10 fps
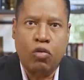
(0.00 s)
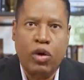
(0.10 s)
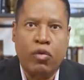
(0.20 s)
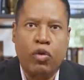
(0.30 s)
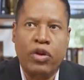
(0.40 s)

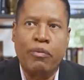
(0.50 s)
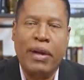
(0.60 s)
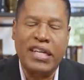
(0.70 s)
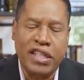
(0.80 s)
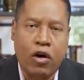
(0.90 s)
What were the
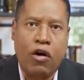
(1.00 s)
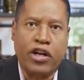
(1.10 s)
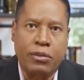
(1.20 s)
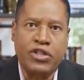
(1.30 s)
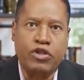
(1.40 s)
basic
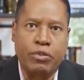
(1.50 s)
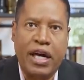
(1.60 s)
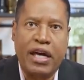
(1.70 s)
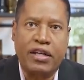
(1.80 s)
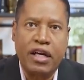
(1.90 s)
arguments you
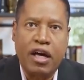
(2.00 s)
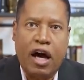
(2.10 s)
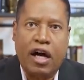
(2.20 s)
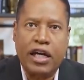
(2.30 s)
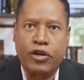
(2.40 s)
made
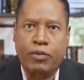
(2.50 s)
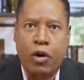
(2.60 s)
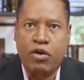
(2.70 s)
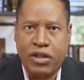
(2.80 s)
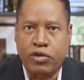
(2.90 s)
uh, in your
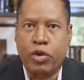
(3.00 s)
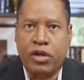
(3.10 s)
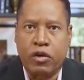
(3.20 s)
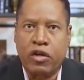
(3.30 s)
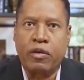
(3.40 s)
post that was
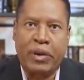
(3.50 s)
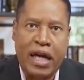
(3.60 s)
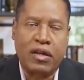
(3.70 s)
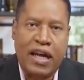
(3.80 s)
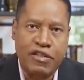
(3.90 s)
critical of the
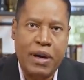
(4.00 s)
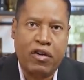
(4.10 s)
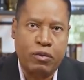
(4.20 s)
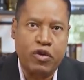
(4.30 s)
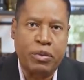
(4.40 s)
Black Lives
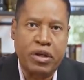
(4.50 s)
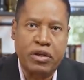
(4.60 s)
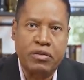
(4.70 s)
Matter movement?